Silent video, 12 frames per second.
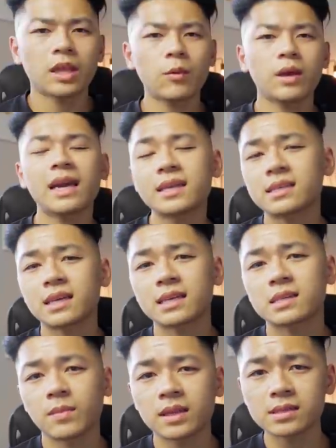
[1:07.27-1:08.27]
That way you guys can get
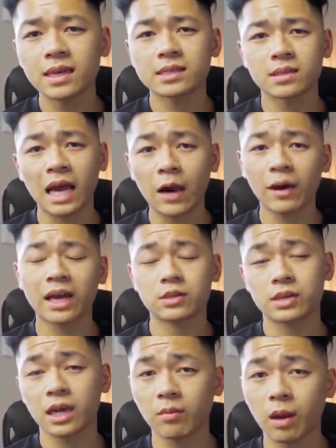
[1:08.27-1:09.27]
some insights on how I
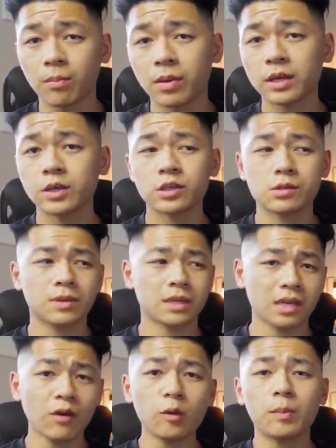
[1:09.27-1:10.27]
actually edit my pictures, because
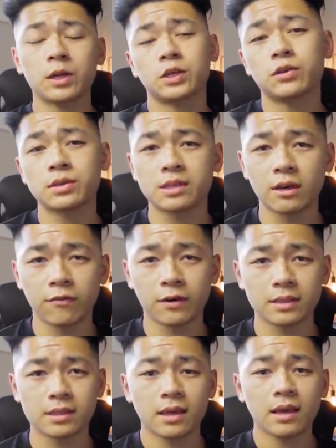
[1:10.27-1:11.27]
every picture is
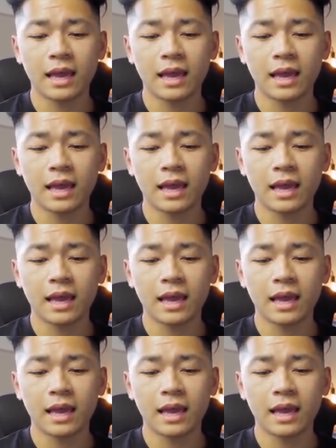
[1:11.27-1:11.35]
different.